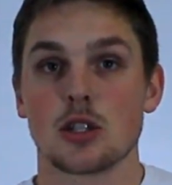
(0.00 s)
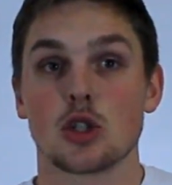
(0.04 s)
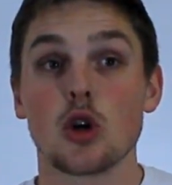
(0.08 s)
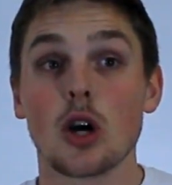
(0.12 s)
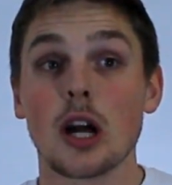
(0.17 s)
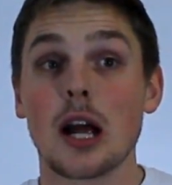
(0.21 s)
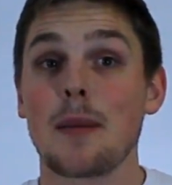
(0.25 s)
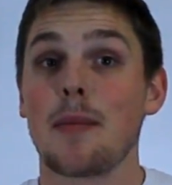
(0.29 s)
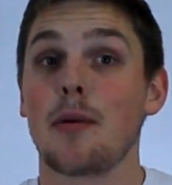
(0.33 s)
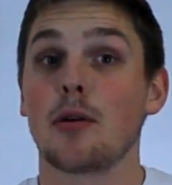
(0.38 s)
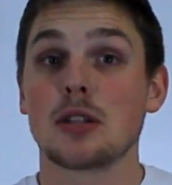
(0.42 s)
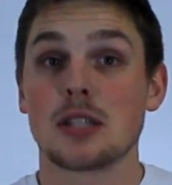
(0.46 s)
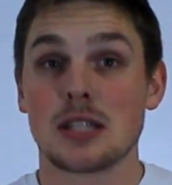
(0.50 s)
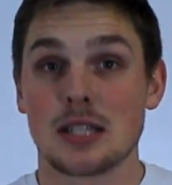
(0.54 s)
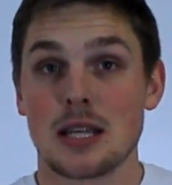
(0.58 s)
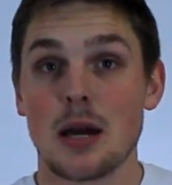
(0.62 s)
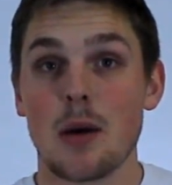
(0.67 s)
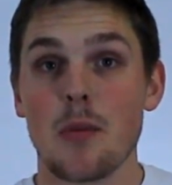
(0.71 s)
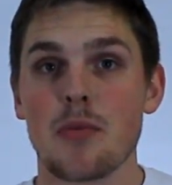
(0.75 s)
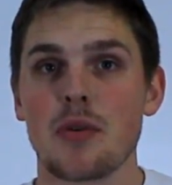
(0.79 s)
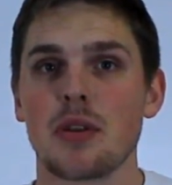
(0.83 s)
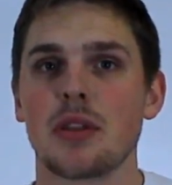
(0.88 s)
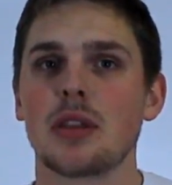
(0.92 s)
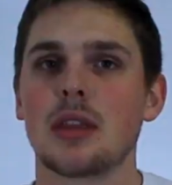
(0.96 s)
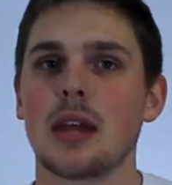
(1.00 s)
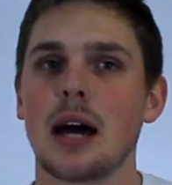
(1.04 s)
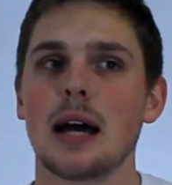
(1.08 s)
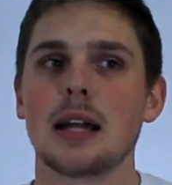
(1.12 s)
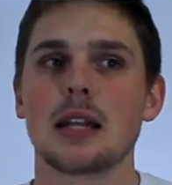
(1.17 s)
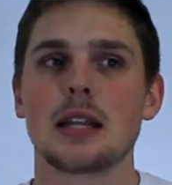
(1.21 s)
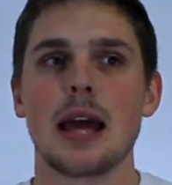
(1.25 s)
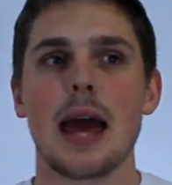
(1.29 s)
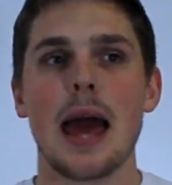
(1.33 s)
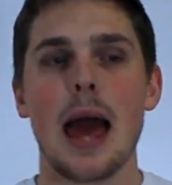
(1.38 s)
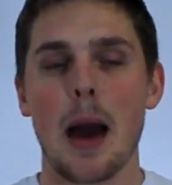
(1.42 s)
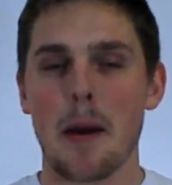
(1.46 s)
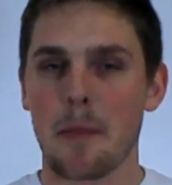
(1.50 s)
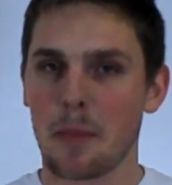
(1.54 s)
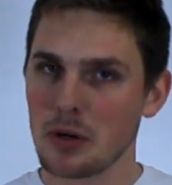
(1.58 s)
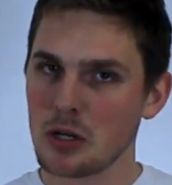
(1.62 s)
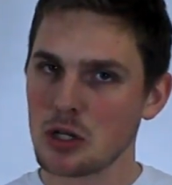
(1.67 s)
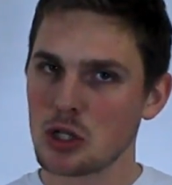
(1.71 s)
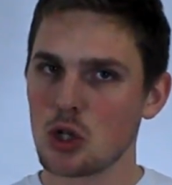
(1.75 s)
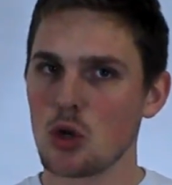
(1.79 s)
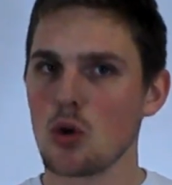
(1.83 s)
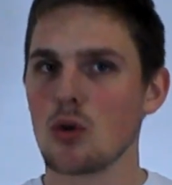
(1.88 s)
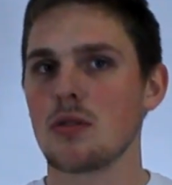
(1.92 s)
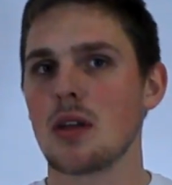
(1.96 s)
Talk about something that
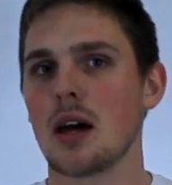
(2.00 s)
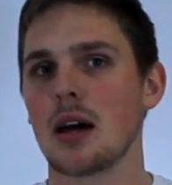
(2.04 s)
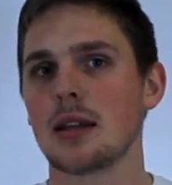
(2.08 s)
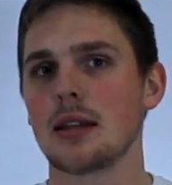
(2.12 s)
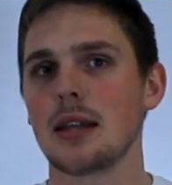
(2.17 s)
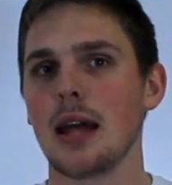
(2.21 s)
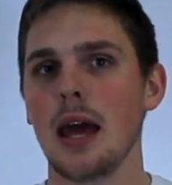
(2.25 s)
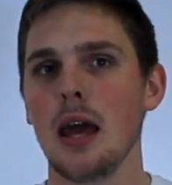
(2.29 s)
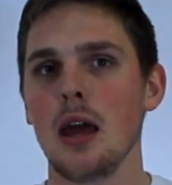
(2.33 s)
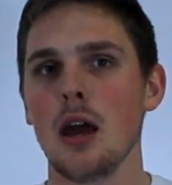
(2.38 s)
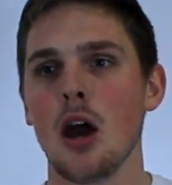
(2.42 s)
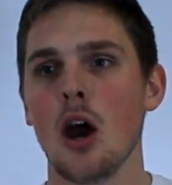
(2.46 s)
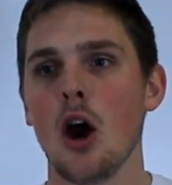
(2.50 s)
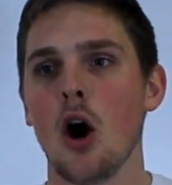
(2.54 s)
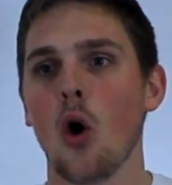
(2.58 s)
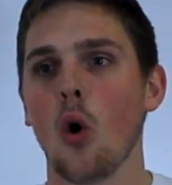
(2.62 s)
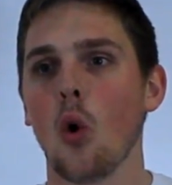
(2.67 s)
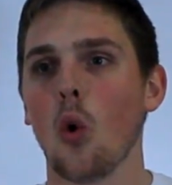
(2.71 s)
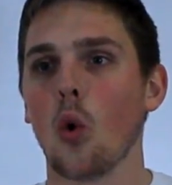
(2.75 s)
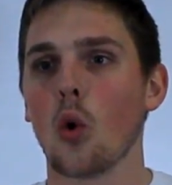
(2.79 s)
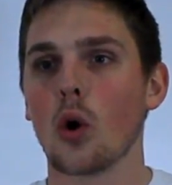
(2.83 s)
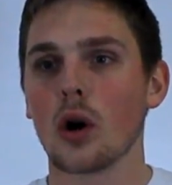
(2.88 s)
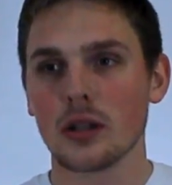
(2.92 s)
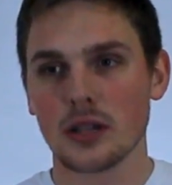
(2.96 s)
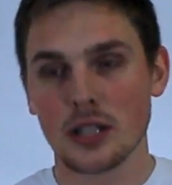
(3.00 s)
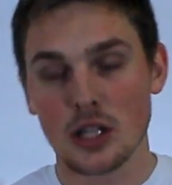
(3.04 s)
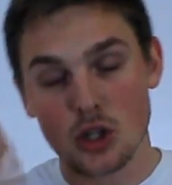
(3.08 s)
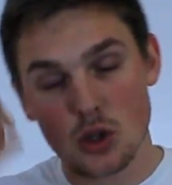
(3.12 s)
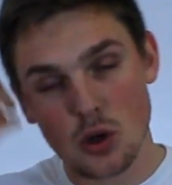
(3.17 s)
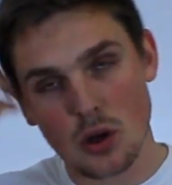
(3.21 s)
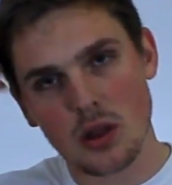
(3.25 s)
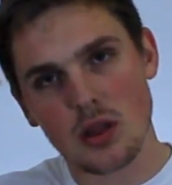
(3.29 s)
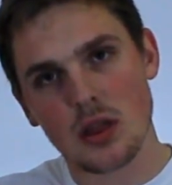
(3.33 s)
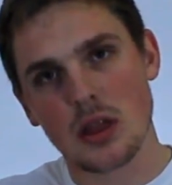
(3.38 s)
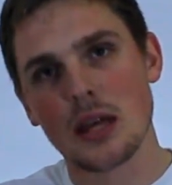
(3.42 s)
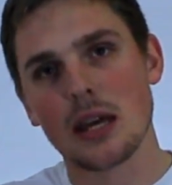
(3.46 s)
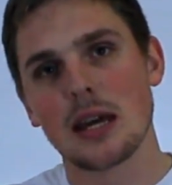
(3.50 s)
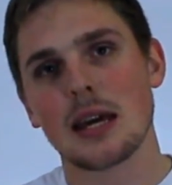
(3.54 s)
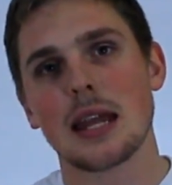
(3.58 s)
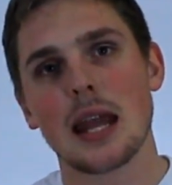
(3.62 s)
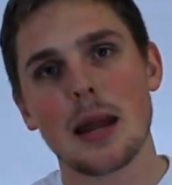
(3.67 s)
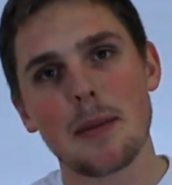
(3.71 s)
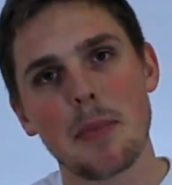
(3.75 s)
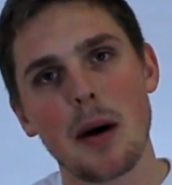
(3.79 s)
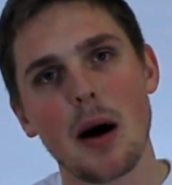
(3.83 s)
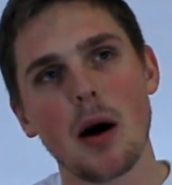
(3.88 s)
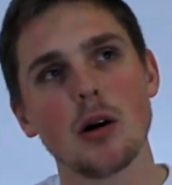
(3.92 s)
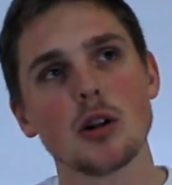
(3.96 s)
happened to you that day, or that you're thinking
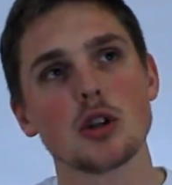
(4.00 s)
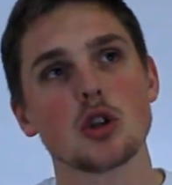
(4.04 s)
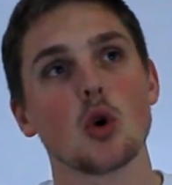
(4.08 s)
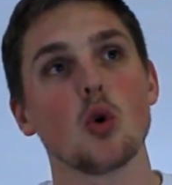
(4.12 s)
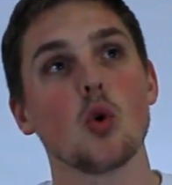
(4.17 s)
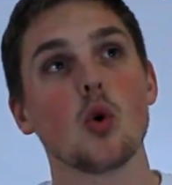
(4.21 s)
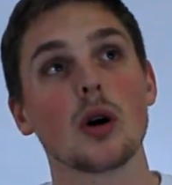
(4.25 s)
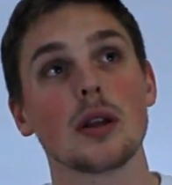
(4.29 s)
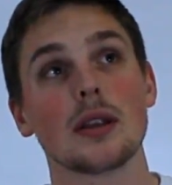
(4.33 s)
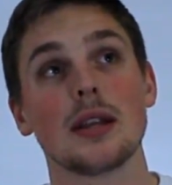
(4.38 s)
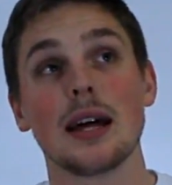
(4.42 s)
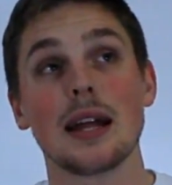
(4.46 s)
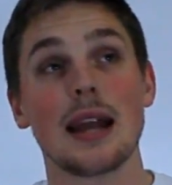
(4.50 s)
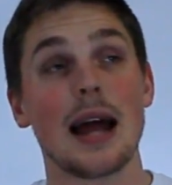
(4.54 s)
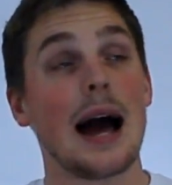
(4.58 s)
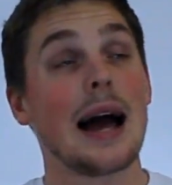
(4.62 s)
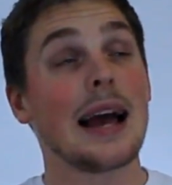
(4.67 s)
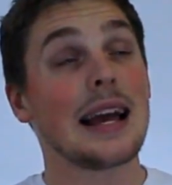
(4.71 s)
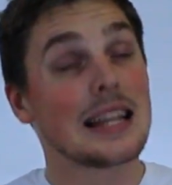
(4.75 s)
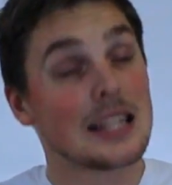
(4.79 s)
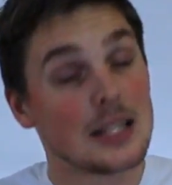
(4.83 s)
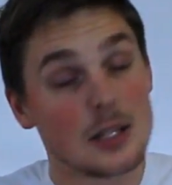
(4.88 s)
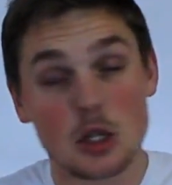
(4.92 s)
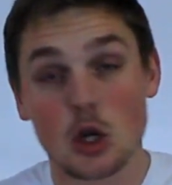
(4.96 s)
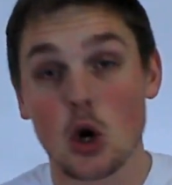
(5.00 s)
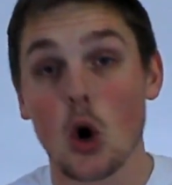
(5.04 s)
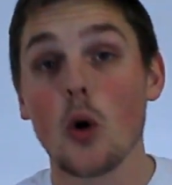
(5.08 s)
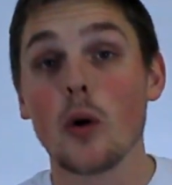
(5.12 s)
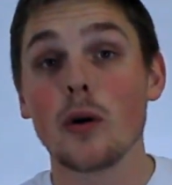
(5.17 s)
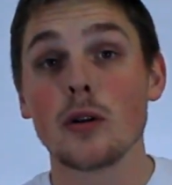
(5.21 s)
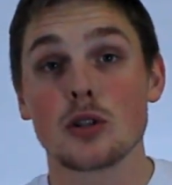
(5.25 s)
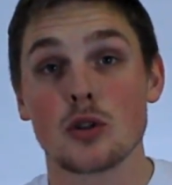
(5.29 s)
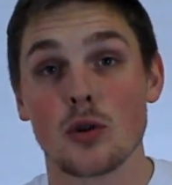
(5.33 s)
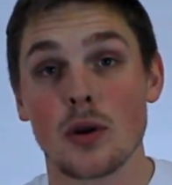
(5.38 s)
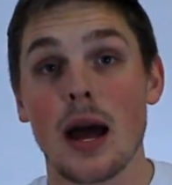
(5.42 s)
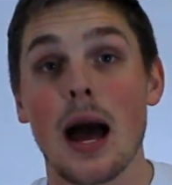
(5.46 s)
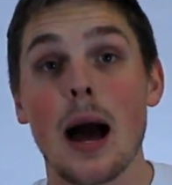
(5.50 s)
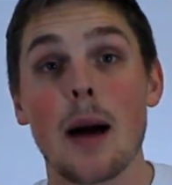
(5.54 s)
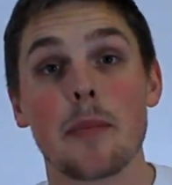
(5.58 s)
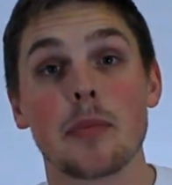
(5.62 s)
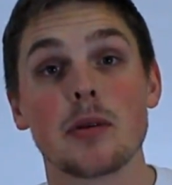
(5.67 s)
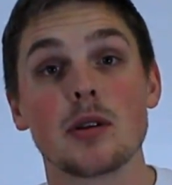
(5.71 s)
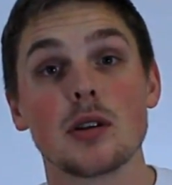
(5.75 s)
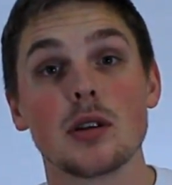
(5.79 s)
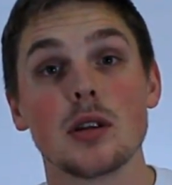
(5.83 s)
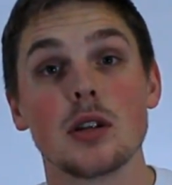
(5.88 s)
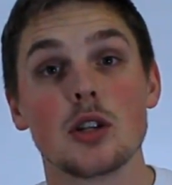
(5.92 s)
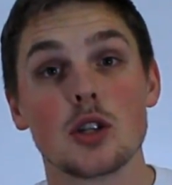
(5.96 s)
about, or that is going to
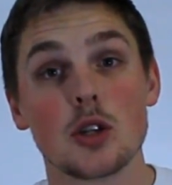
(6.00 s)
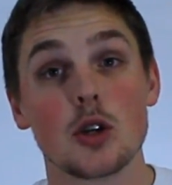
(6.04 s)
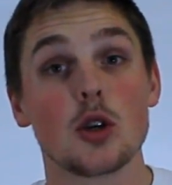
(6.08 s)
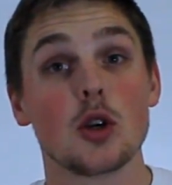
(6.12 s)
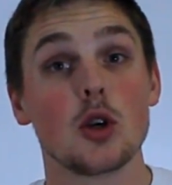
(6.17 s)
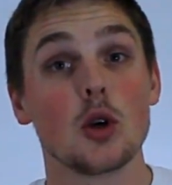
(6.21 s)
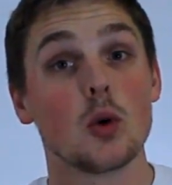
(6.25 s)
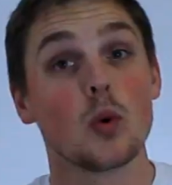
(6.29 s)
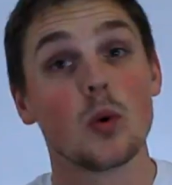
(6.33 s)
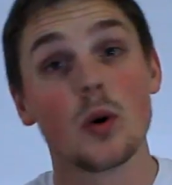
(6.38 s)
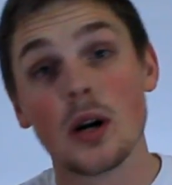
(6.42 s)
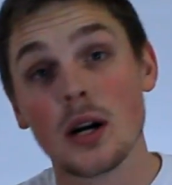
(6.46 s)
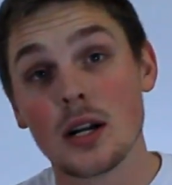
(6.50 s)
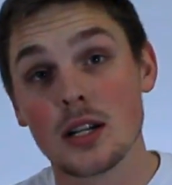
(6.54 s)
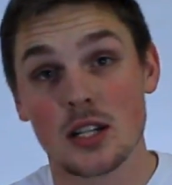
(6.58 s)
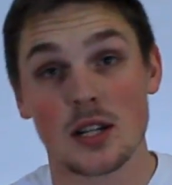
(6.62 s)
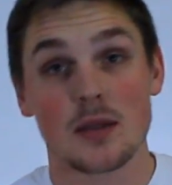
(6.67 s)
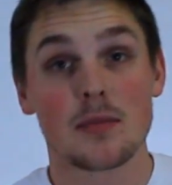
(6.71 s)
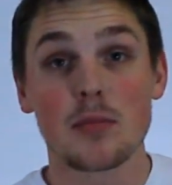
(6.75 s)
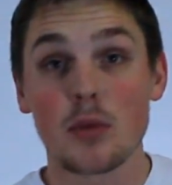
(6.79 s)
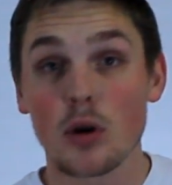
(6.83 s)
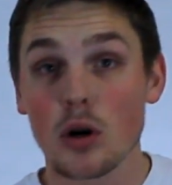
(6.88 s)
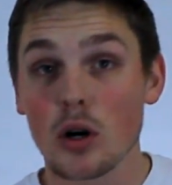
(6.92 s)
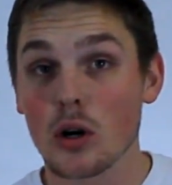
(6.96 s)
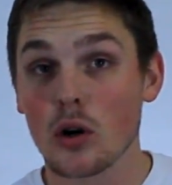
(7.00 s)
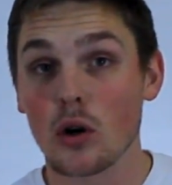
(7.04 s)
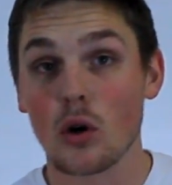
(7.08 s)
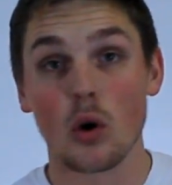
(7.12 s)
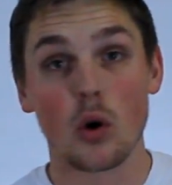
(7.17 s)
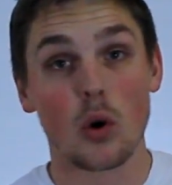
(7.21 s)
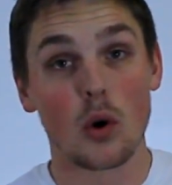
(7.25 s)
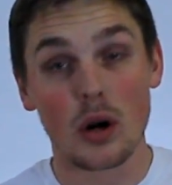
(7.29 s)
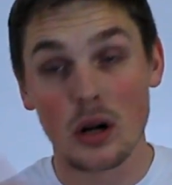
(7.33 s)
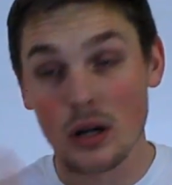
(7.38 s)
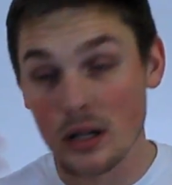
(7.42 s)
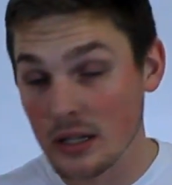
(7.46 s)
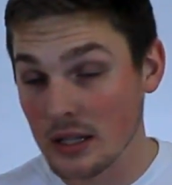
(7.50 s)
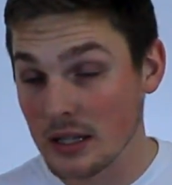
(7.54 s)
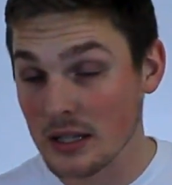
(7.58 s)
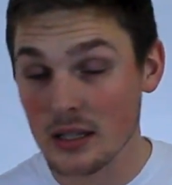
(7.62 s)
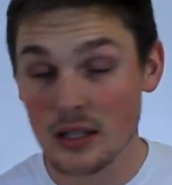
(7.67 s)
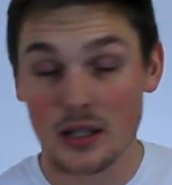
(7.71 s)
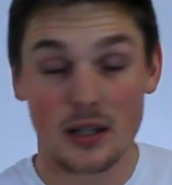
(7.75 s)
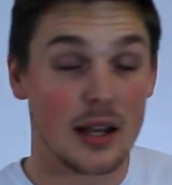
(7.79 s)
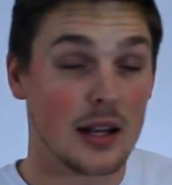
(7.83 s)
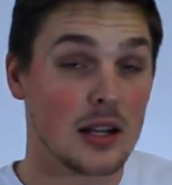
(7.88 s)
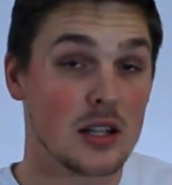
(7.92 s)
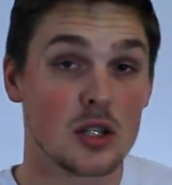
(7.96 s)
happen to you tomorrow or in
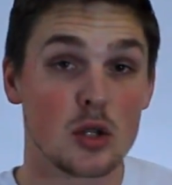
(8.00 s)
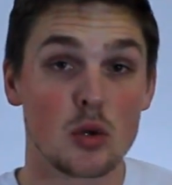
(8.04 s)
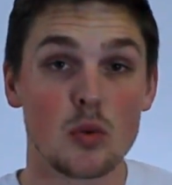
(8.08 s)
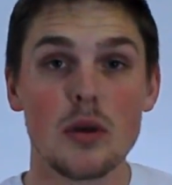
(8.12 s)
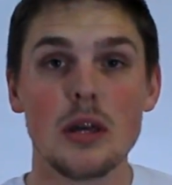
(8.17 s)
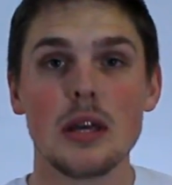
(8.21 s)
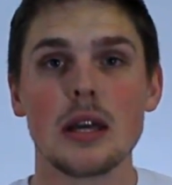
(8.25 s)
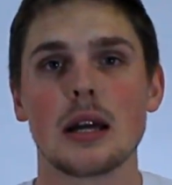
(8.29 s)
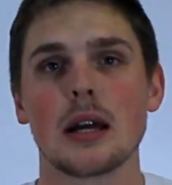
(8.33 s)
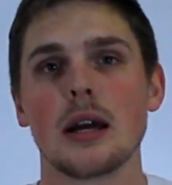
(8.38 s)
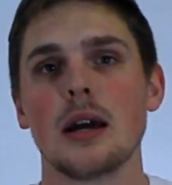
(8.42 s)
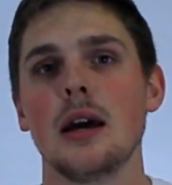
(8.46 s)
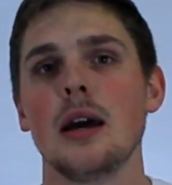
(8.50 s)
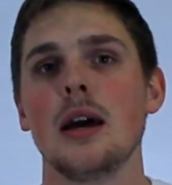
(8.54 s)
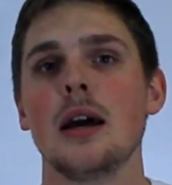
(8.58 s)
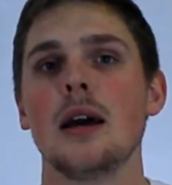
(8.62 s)
the next week.